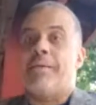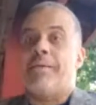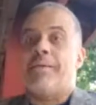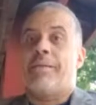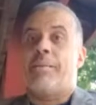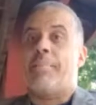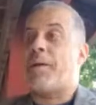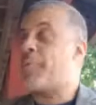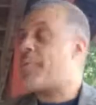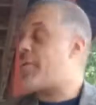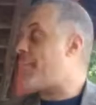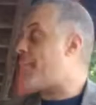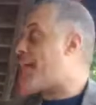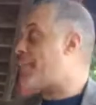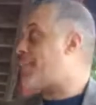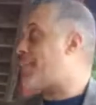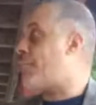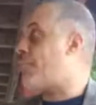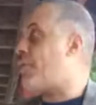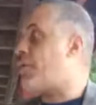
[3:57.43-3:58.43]
Now, by the way, you might
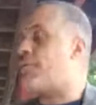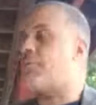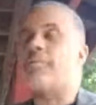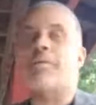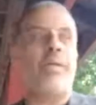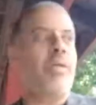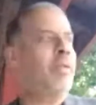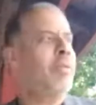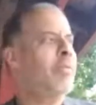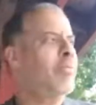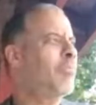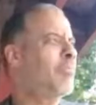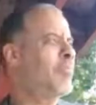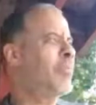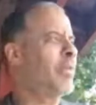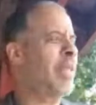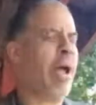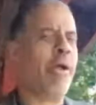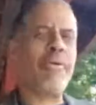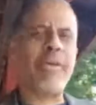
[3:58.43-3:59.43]
say, well,
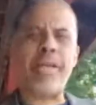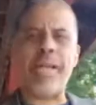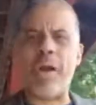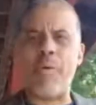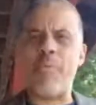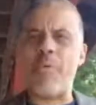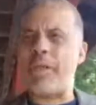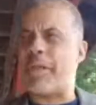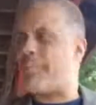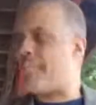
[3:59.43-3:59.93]
Larry, you're not wearing a